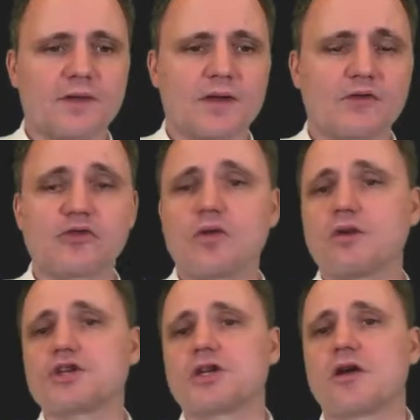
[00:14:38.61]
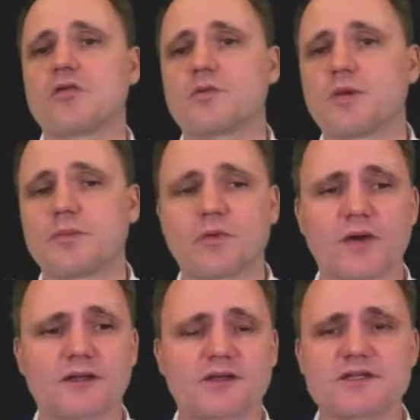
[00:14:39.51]
Because you don't want to share it with people,
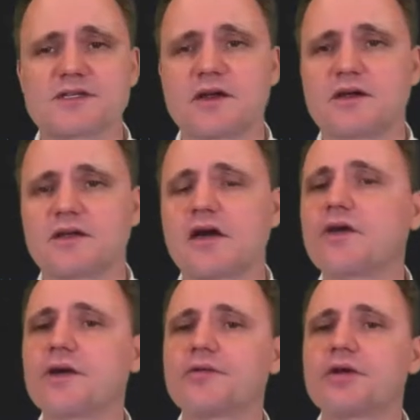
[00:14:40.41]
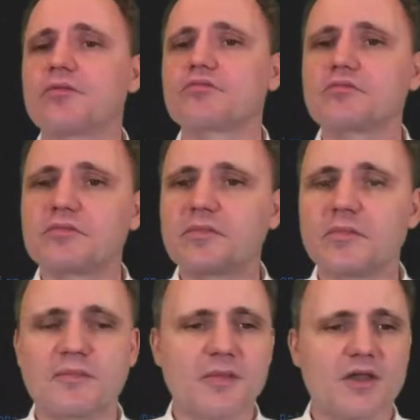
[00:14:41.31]
right? Because these are you know,
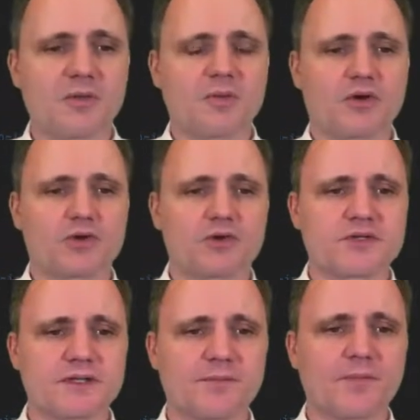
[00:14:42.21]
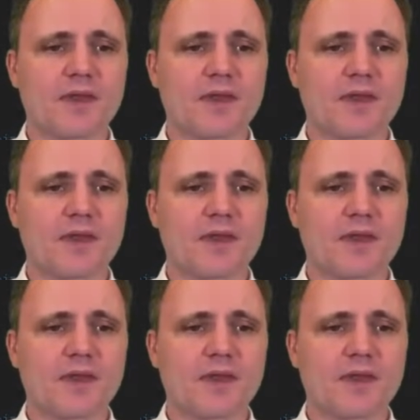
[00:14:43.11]
other people could use it.